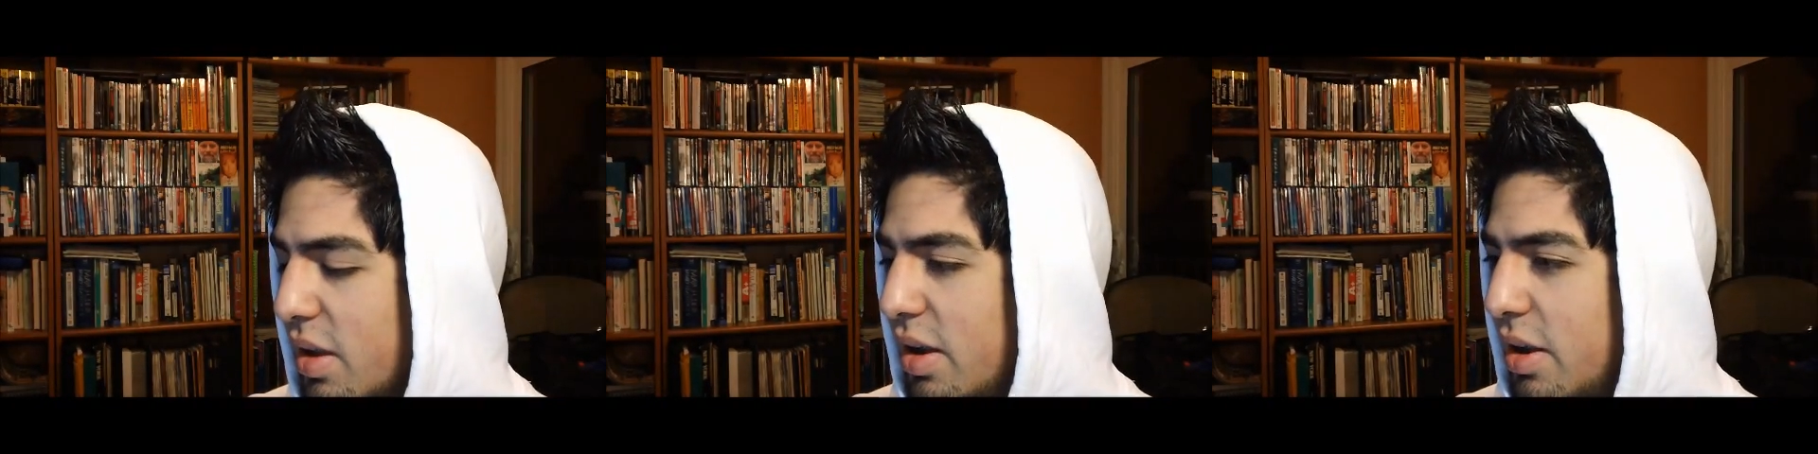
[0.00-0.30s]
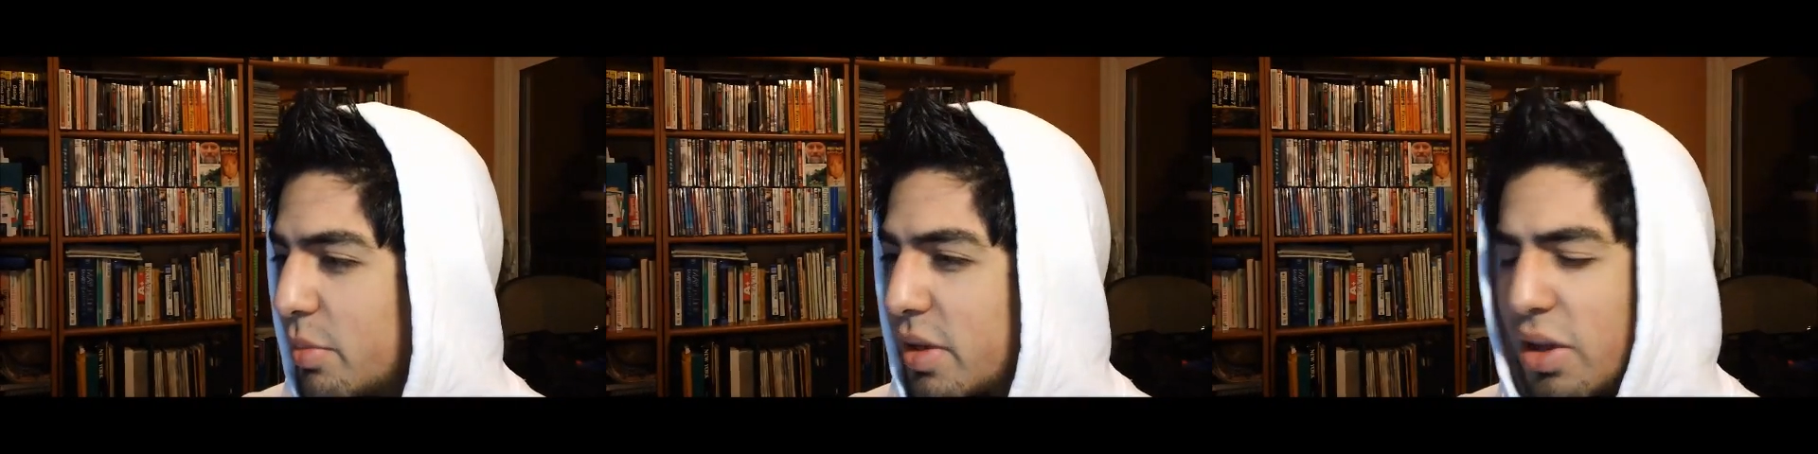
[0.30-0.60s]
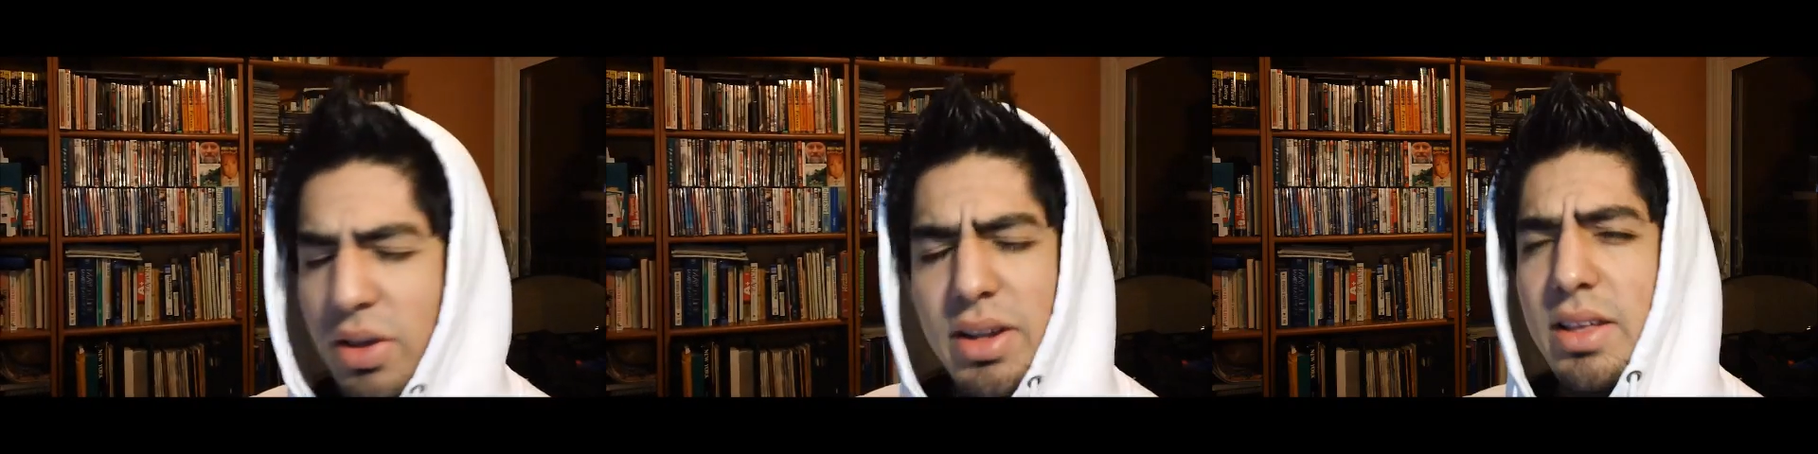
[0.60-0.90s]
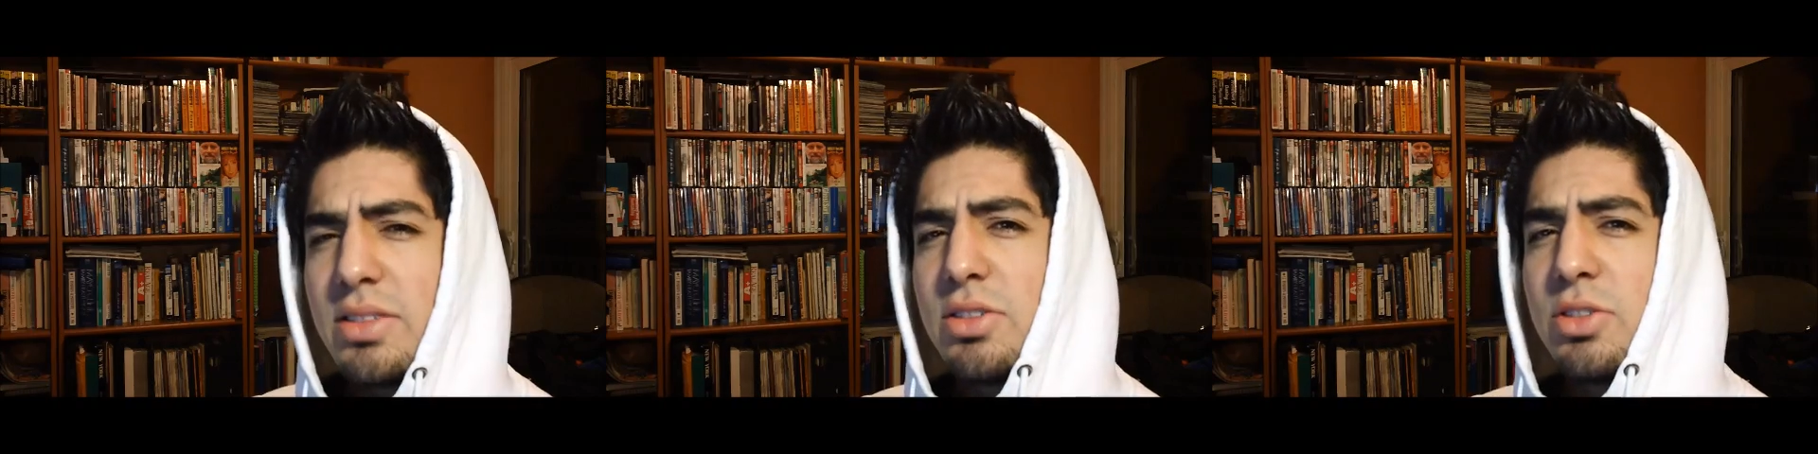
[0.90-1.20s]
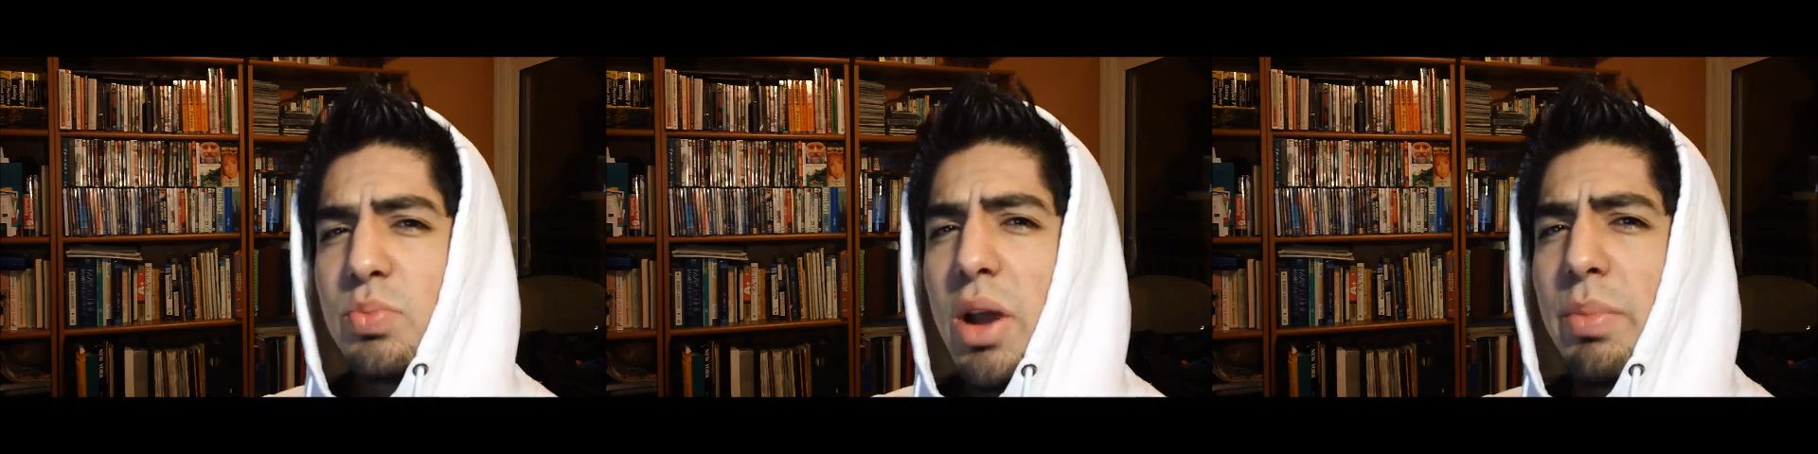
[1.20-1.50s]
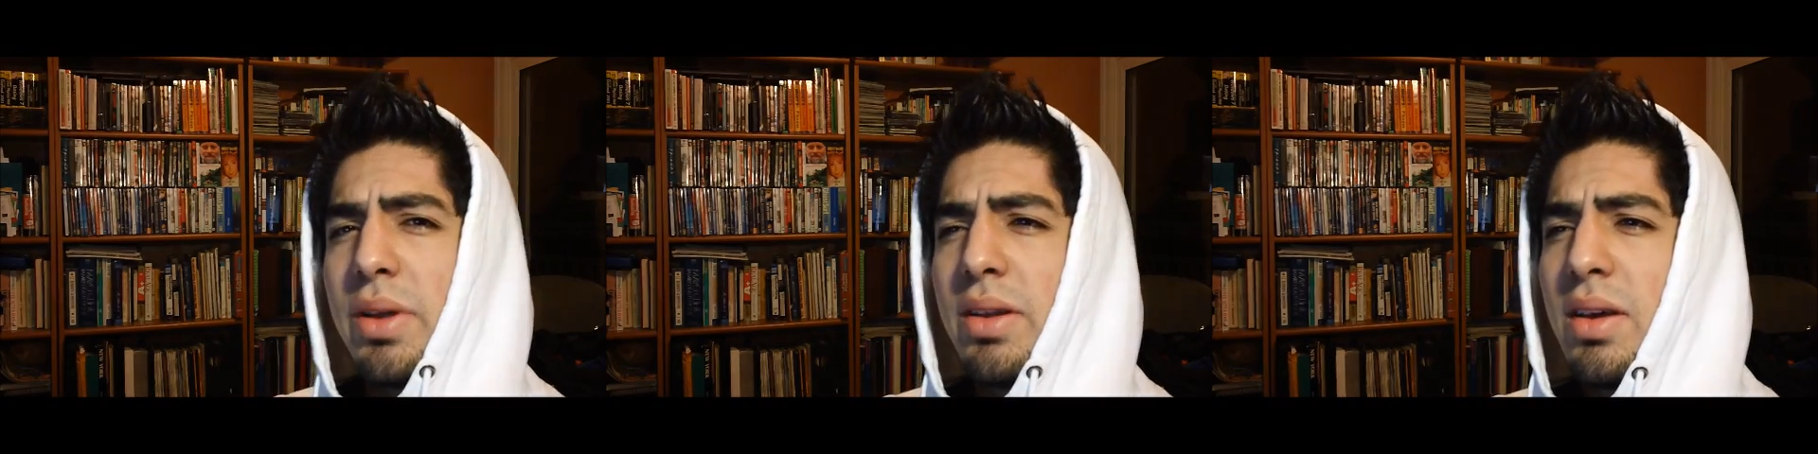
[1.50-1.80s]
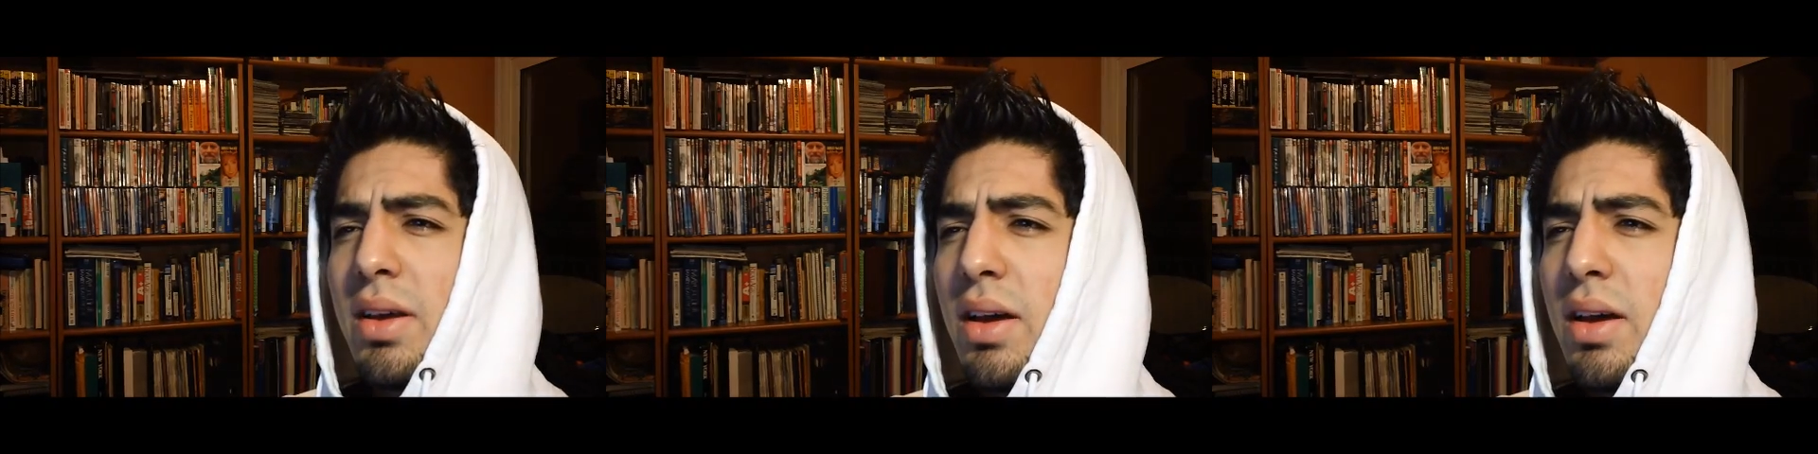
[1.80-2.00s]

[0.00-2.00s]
killing it. This dude's prepping.